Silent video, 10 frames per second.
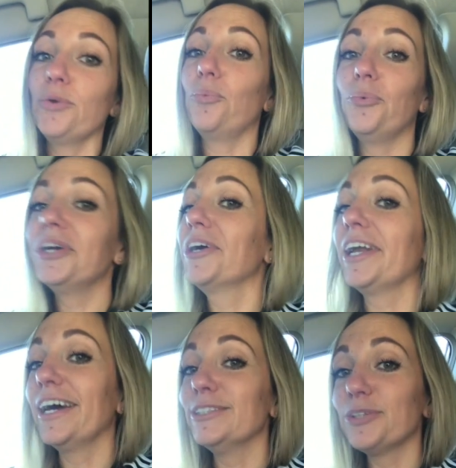and we are
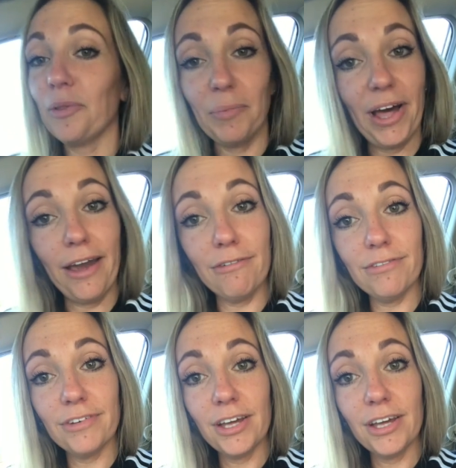going to answer them live.